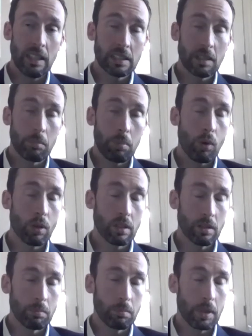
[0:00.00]

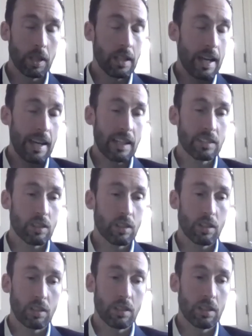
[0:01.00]
important, but as
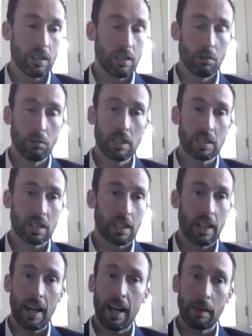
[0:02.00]
are the recent
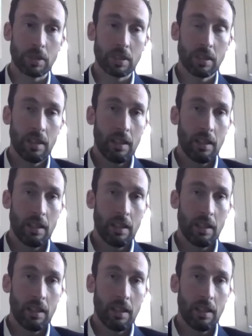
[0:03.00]
comps,